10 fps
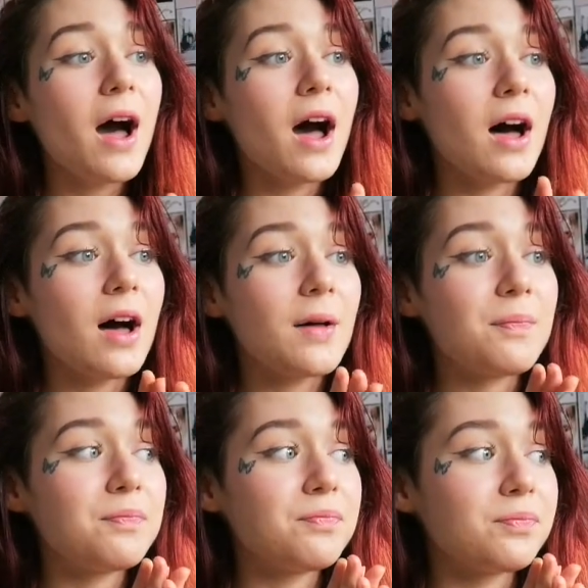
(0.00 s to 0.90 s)

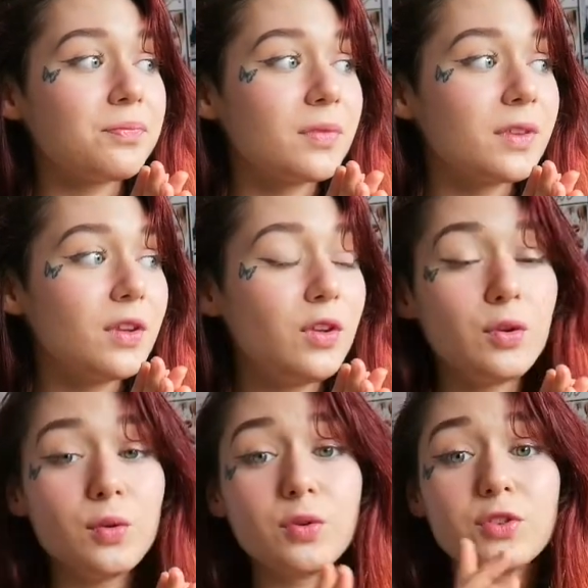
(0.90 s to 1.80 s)

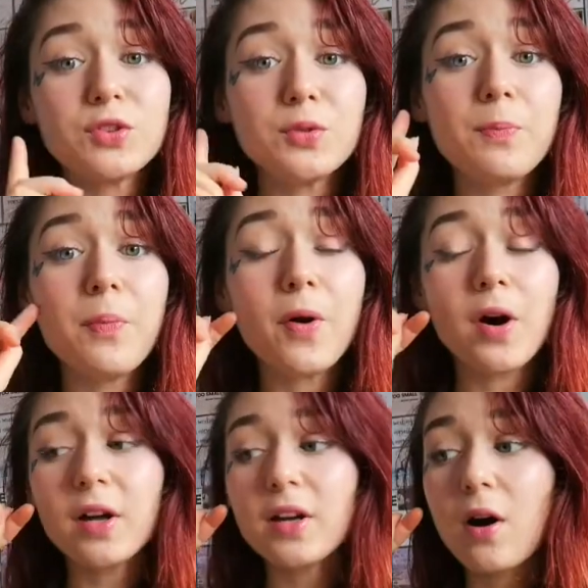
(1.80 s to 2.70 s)
You should
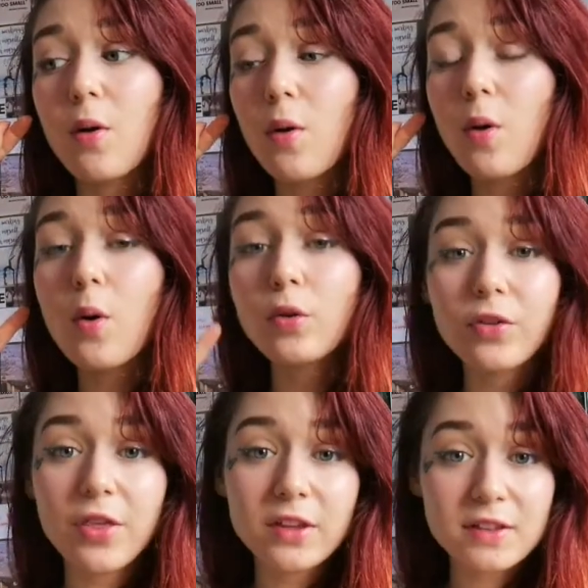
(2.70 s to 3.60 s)
put all the
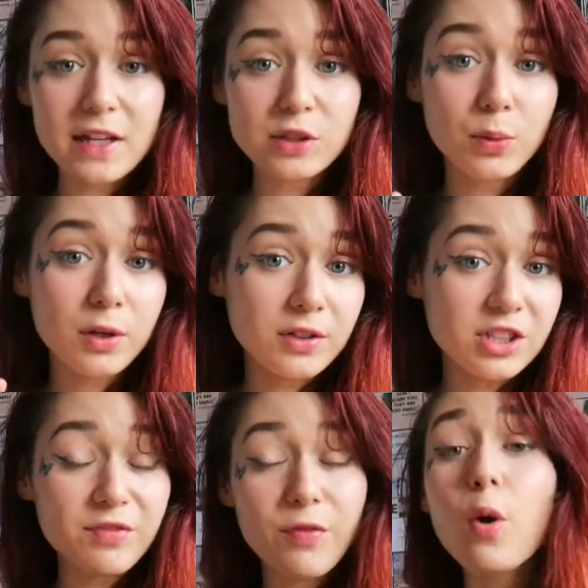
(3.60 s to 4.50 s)
things that you want to
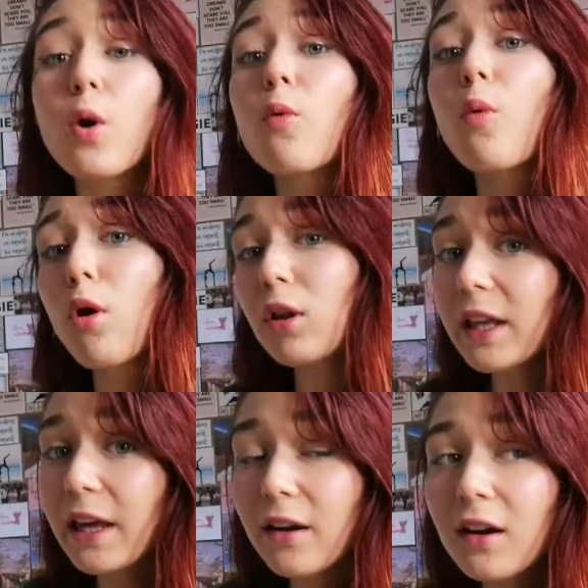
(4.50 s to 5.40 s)
achieve for a whole
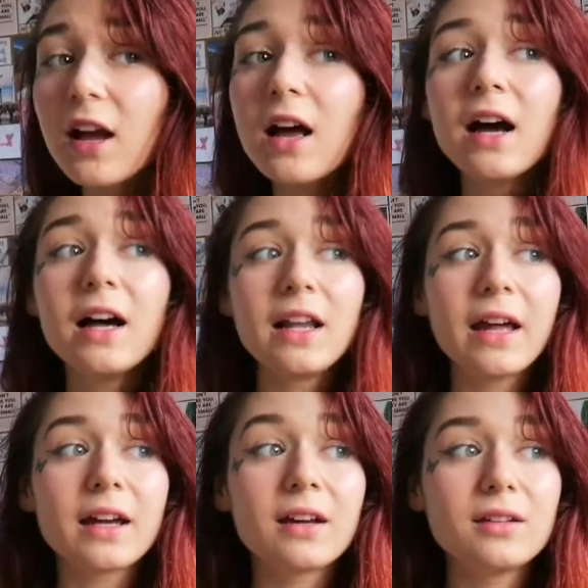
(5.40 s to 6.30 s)
year.
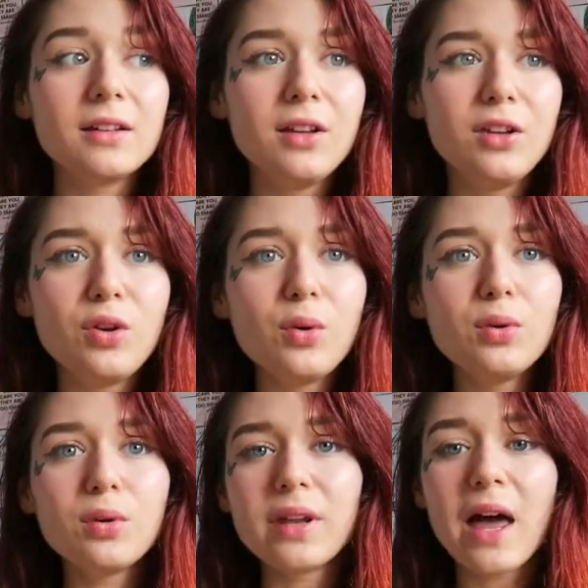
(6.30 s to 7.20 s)
Like,
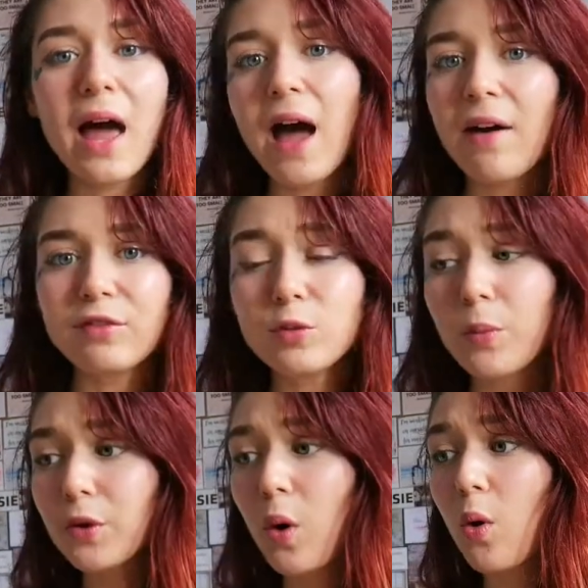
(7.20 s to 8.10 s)
you don't have to
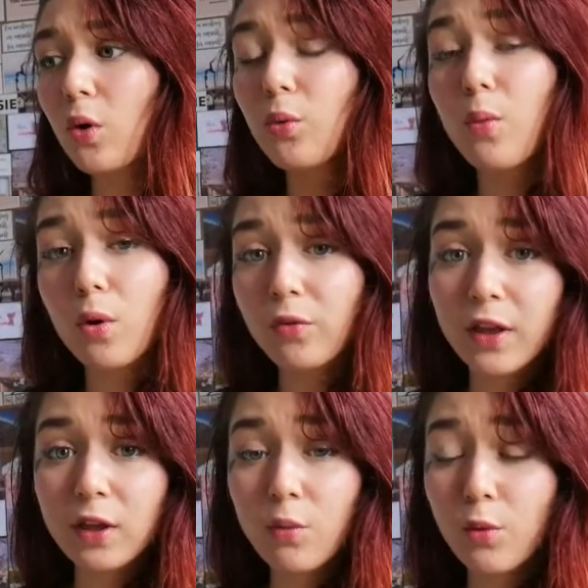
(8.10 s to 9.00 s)
put all the whole
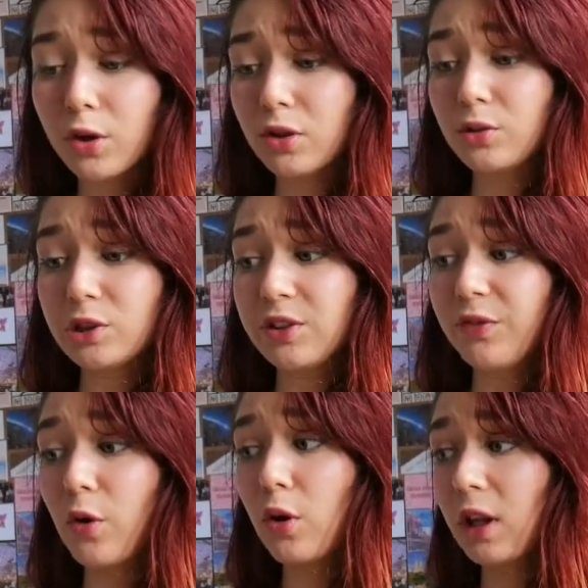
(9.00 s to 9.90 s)
thing you want to achieve
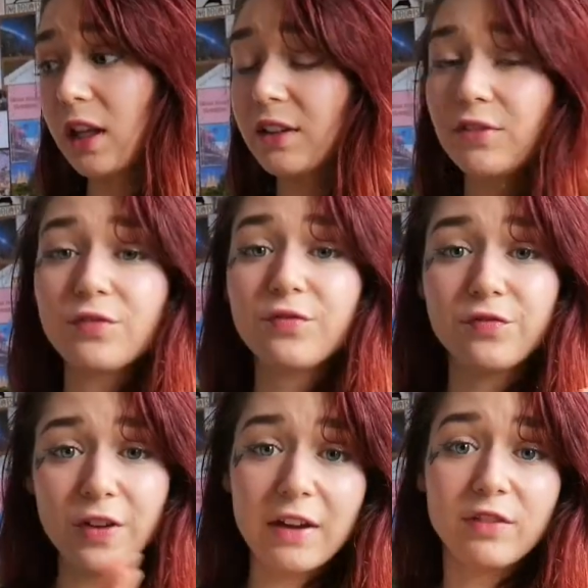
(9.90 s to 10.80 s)
for like
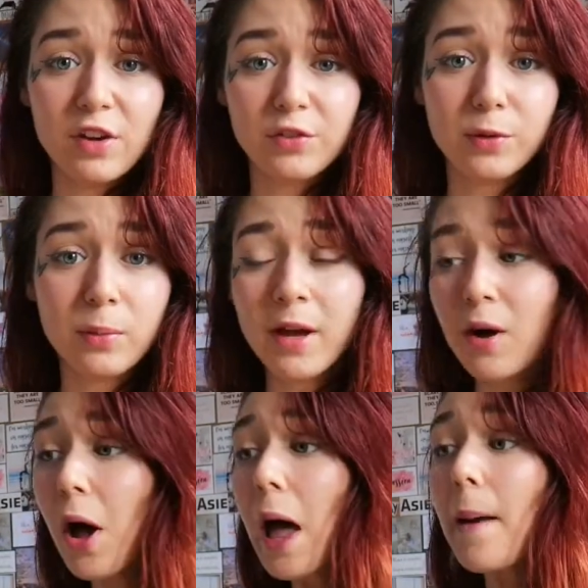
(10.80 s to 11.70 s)
5 years from
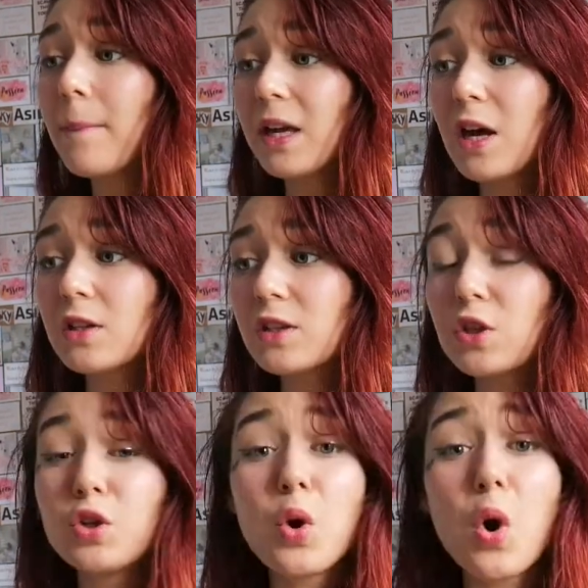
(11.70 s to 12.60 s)
now, because
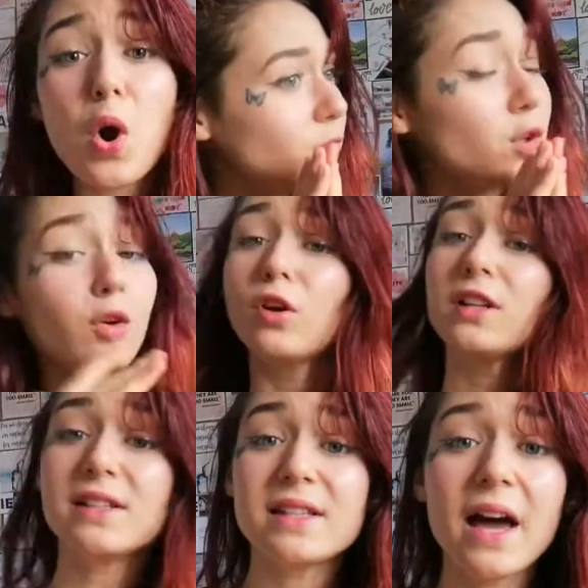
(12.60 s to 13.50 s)
your
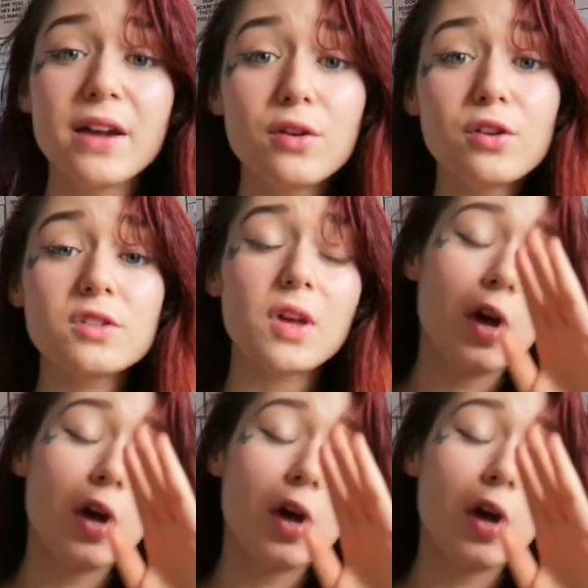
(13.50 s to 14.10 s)
desires